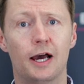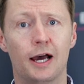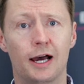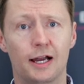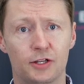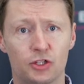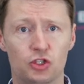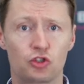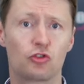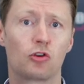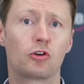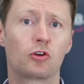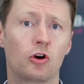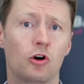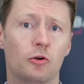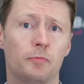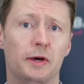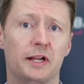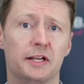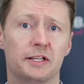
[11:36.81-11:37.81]
and
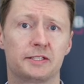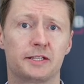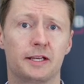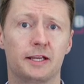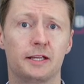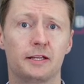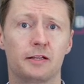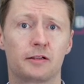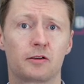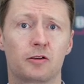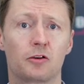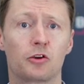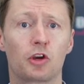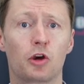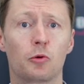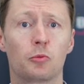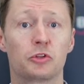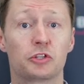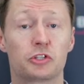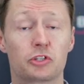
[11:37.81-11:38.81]
StronGuard palisade can
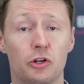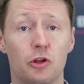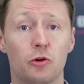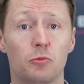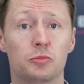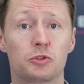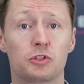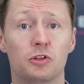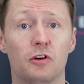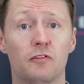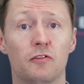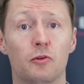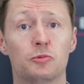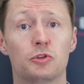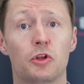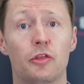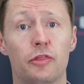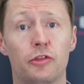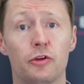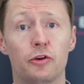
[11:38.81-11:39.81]
cope with slopes of up
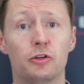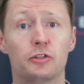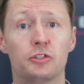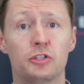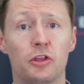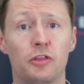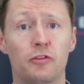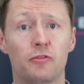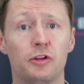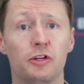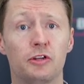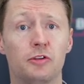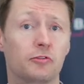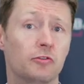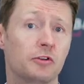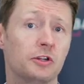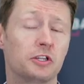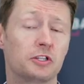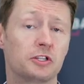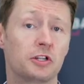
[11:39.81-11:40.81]
to 33
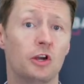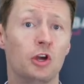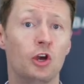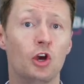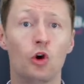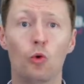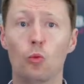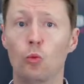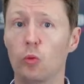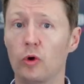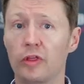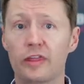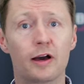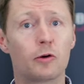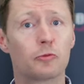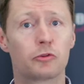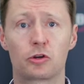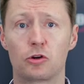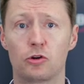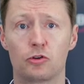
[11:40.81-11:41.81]
degrees
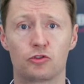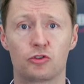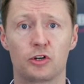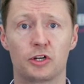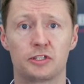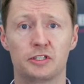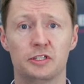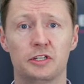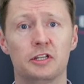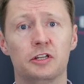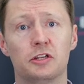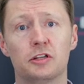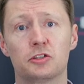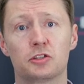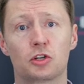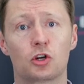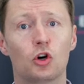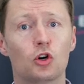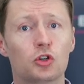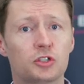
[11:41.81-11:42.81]
without the contractor needing to
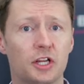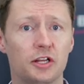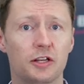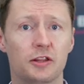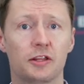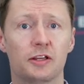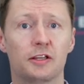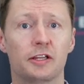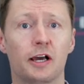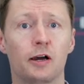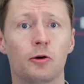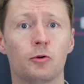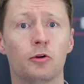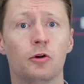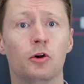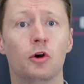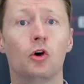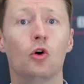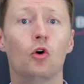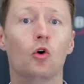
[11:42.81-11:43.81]
cut anything down
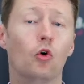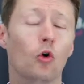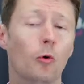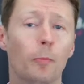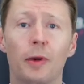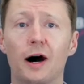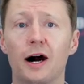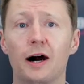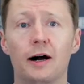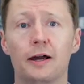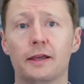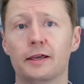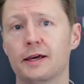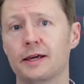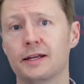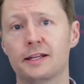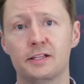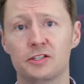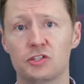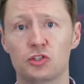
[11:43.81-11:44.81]
or buy
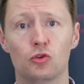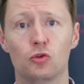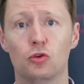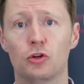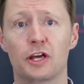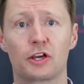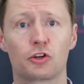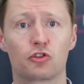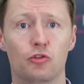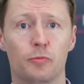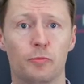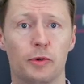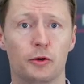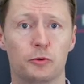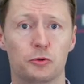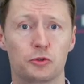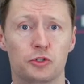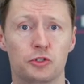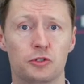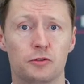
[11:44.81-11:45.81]
and install extra
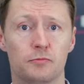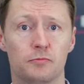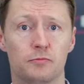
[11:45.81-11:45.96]
posts.